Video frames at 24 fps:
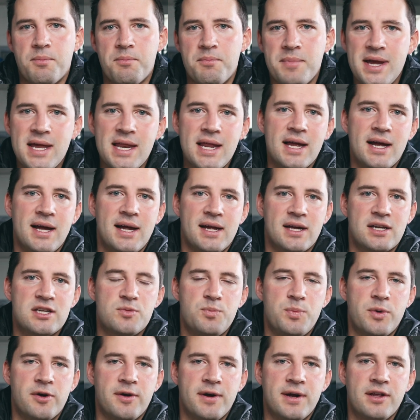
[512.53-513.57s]
media
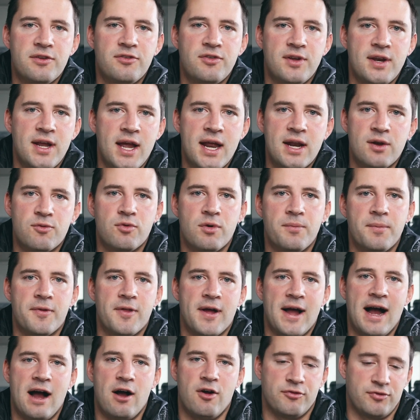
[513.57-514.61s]
experience in any room of
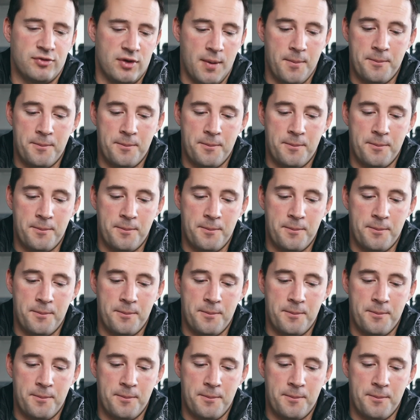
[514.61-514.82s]
the house.